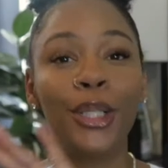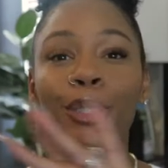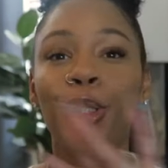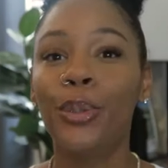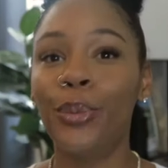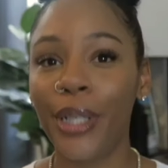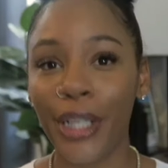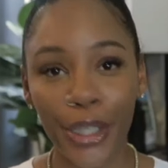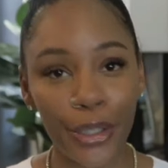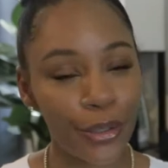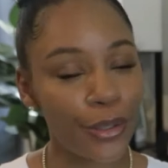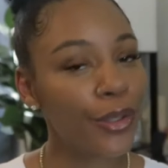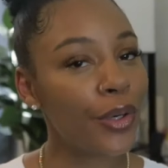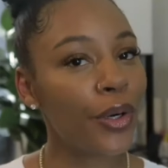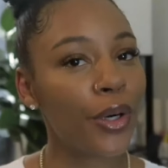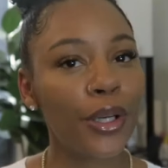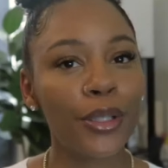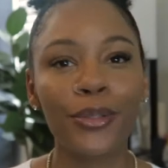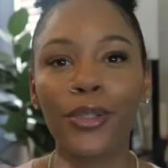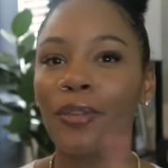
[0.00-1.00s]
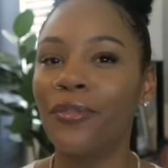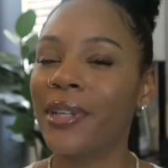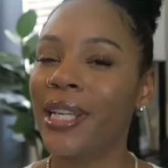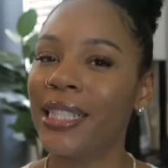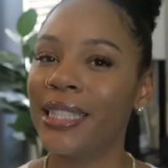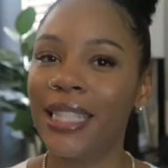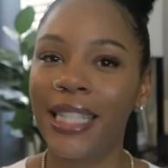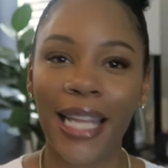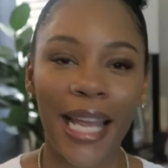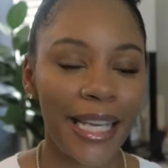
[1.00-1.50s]
you here, girl. Don't
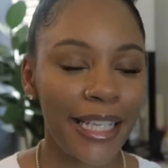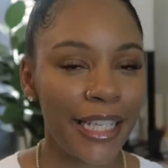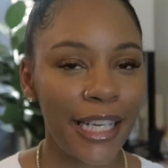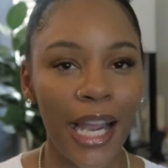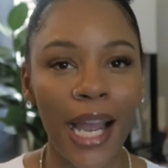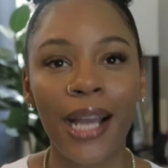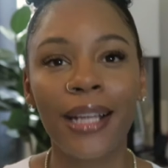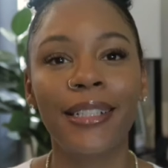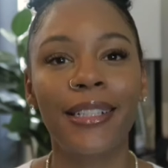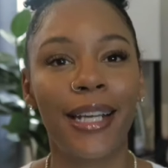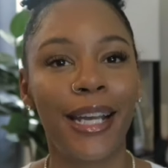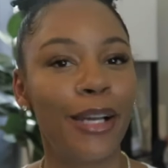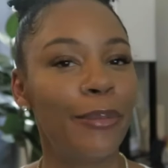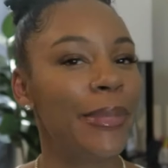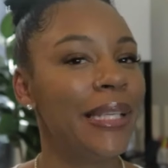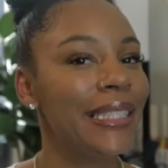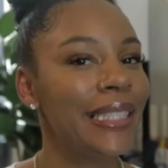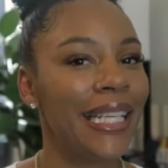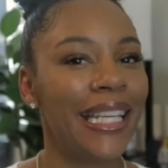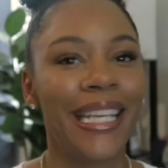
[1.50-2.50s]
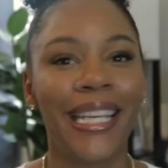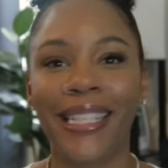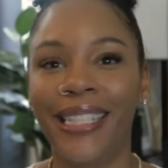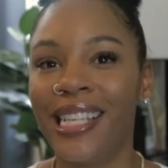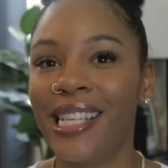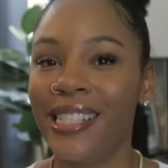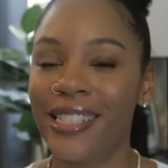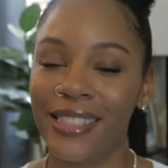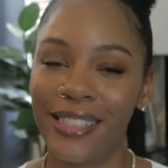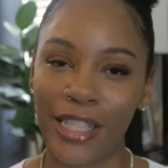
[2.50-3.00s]
forget to like, comment,
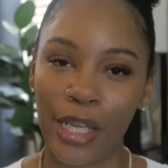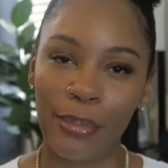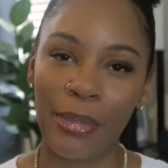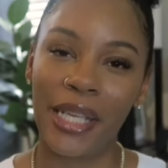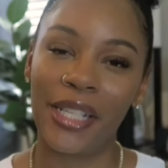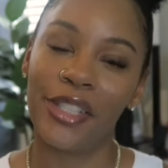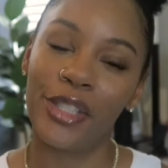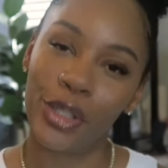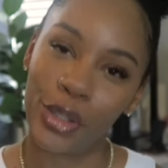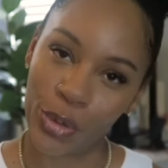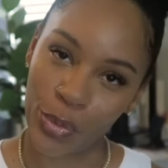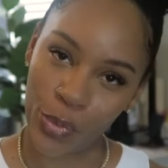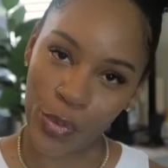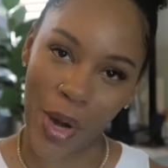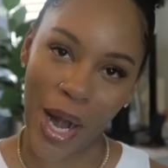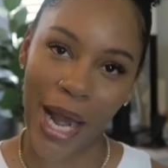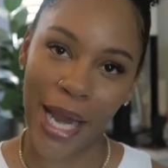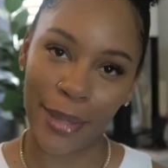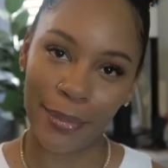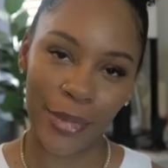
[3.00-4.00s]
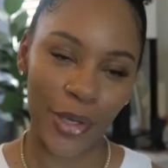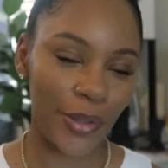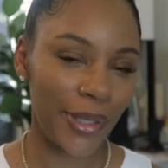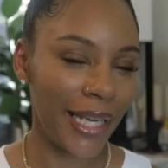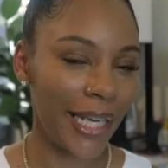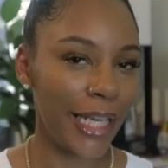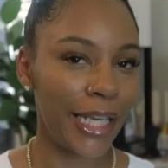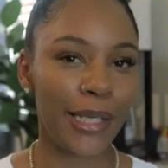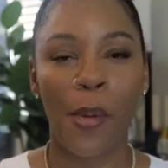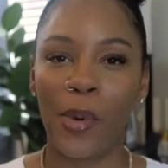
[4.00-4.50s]
and subscribe,
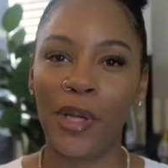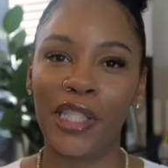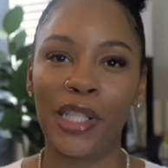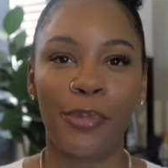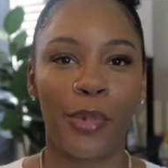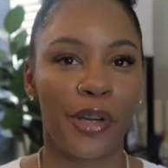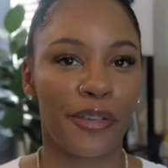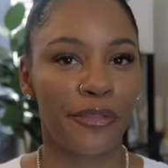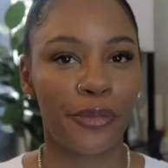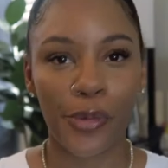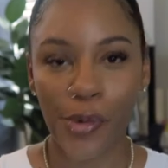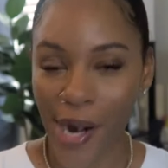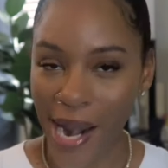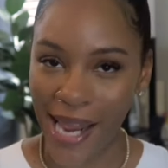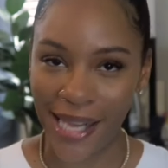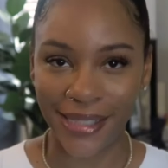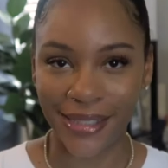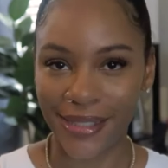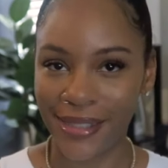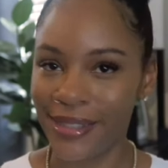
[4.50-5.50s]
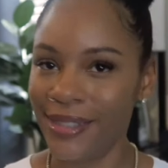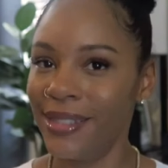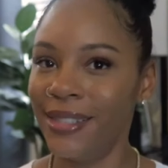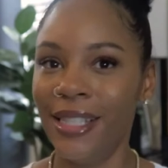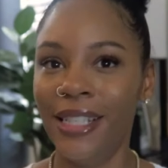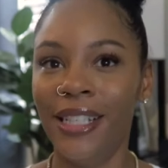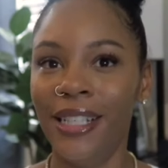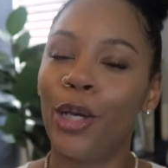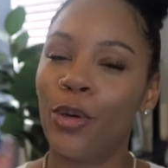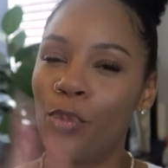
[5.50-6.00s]
okay? I want some more friends,
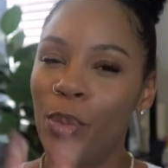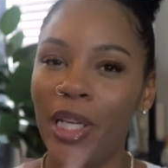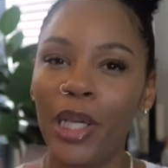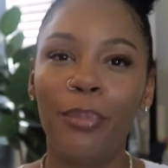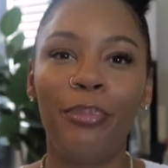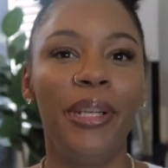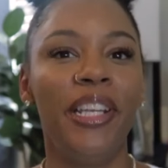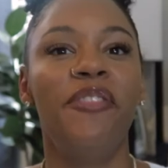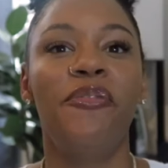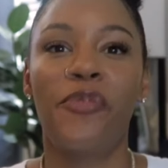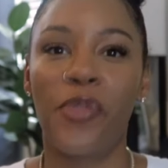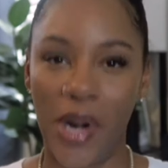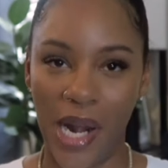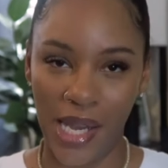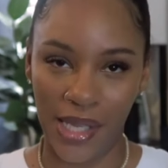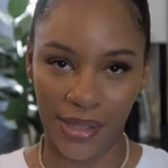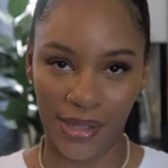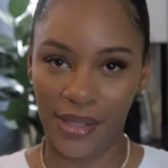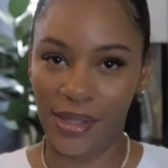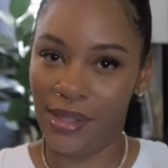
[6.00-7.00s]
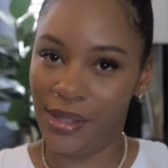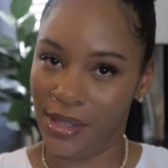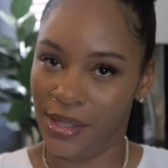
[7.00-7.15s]
and we could be friends.